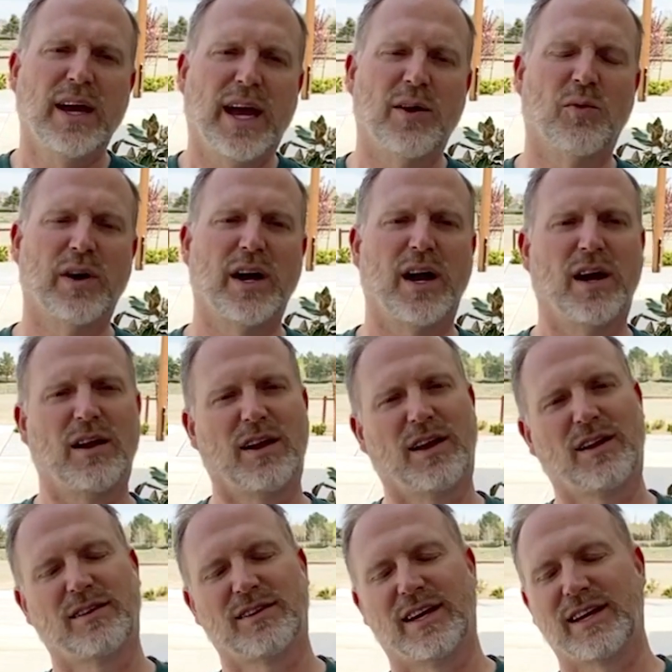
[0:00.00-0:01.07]
And
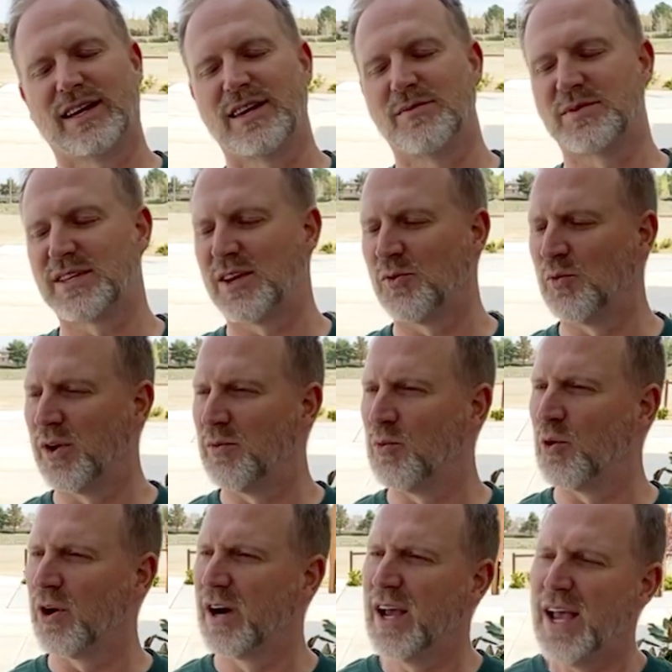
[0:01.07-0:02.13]
I keep saying one
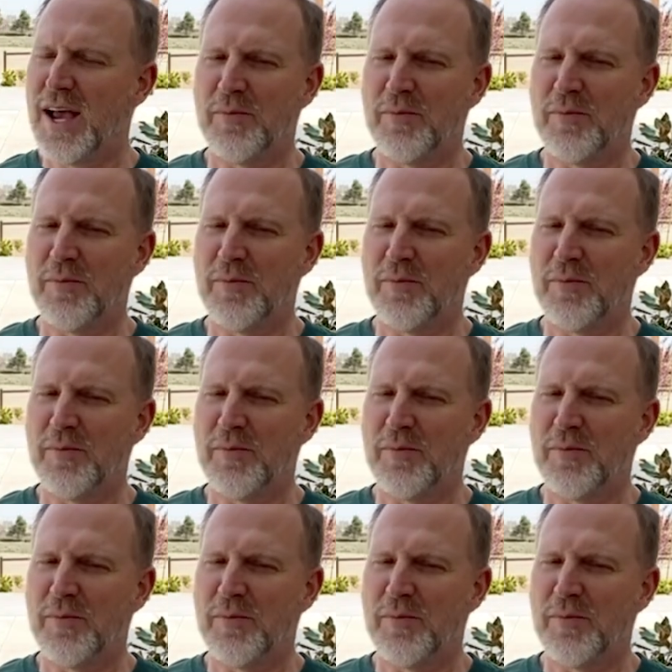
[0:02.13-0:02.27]
more,